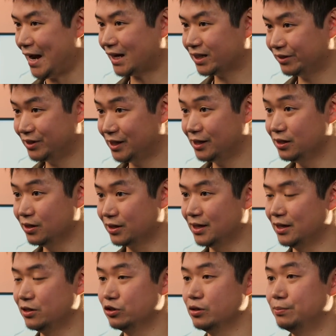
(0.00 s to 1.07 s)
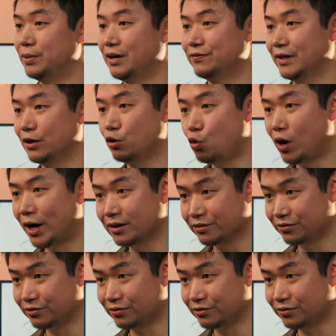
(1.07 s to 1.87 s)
We're actively looking into buffing quite a